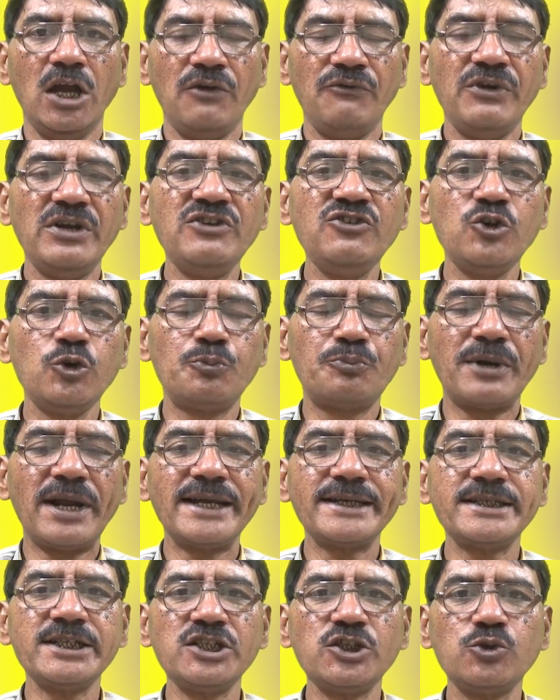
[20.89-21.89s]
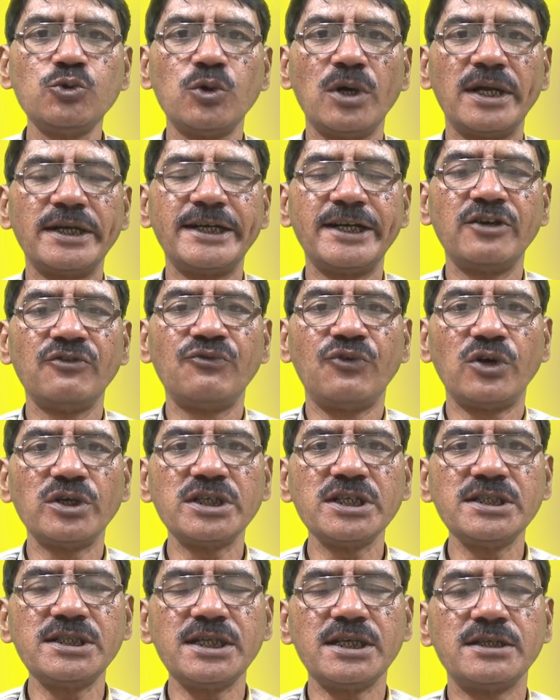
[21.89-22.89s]
When you practice
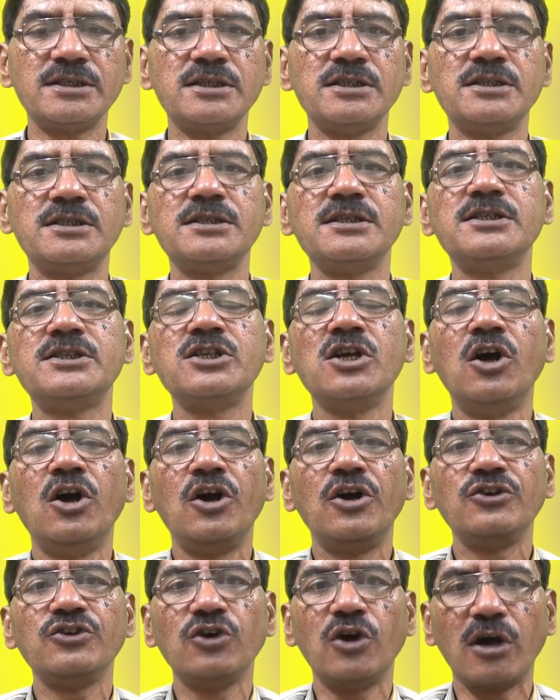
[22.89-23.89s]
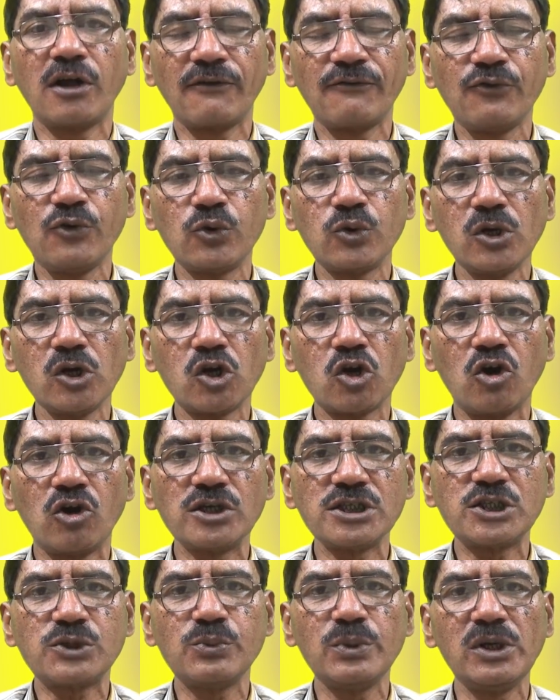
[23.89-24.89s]
240 sentences, your vocal
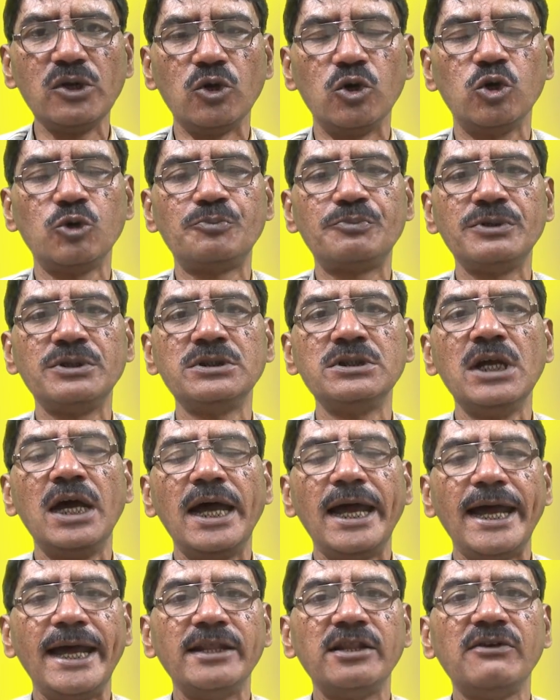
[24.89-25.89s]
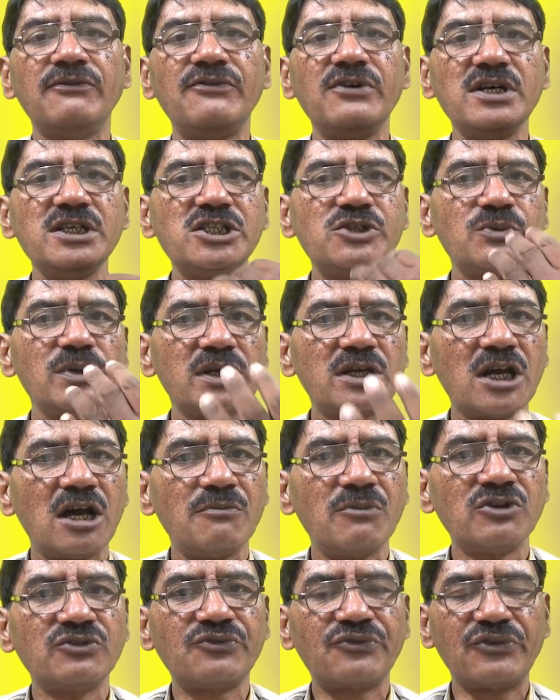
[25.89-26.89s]
cords will open and the words will
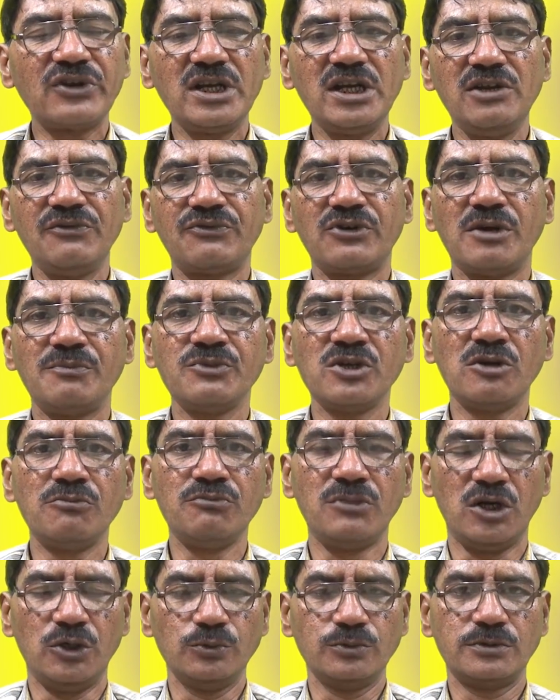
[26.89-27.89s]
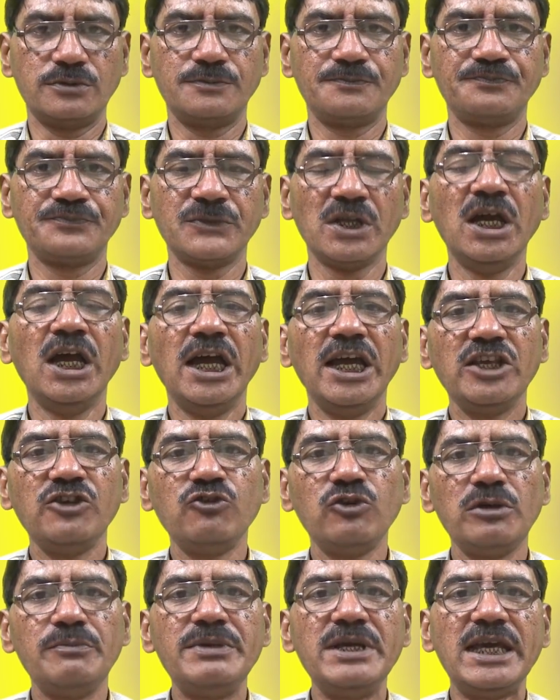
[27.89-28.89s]
come out freely from your mouth.
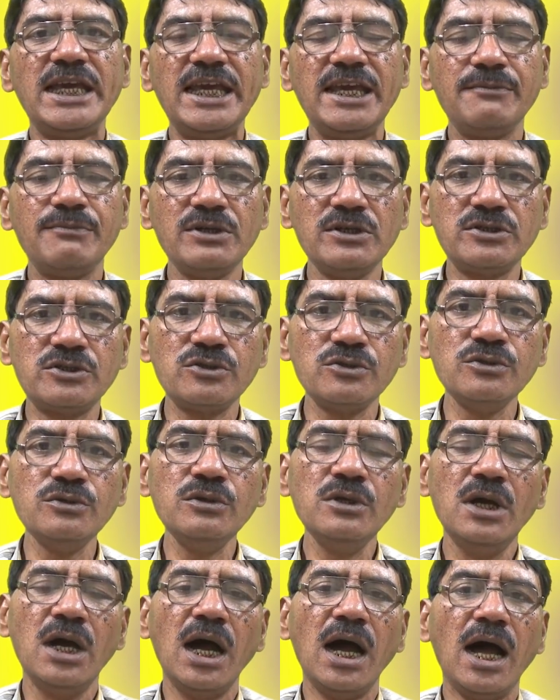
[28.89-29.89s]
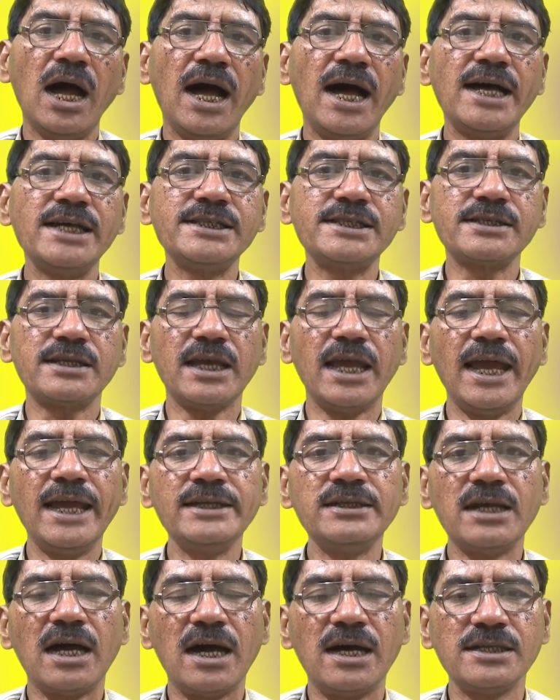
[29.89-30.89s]
You will be able to ask
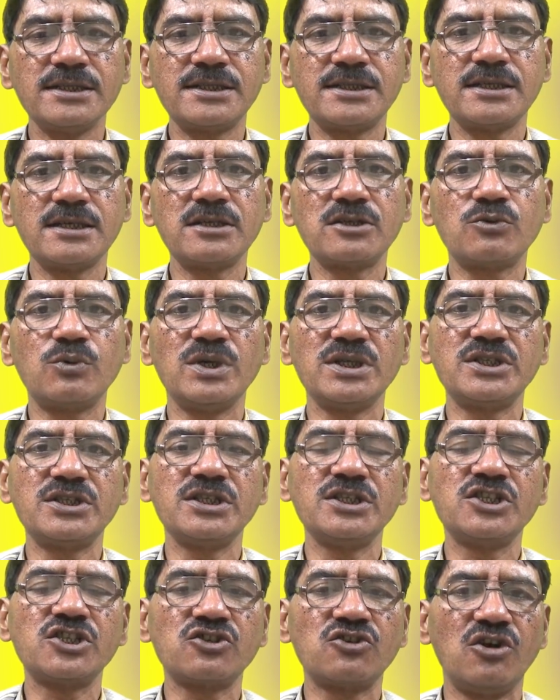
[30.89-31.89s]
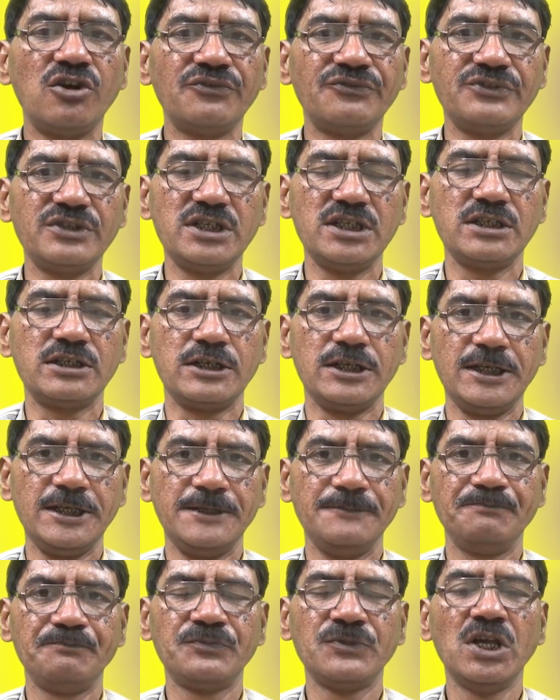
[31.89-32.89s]
and answer questions confidently.